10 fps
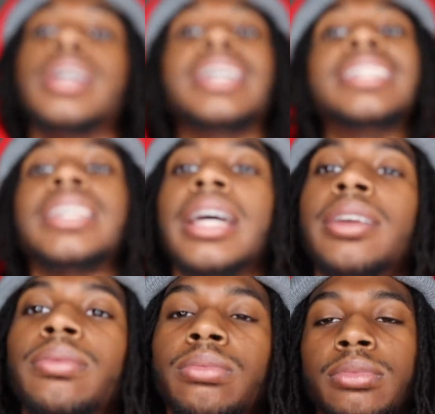It's like,
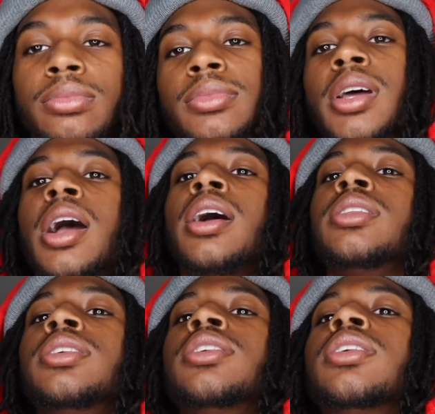alright,
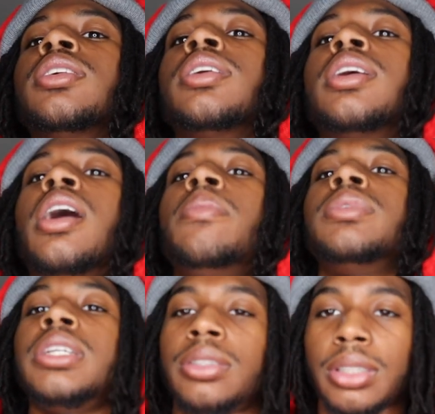look, I'm gonna
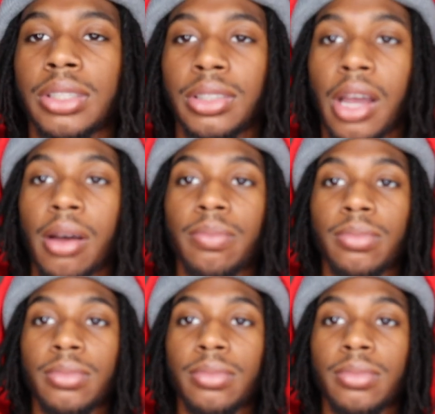need you to stop.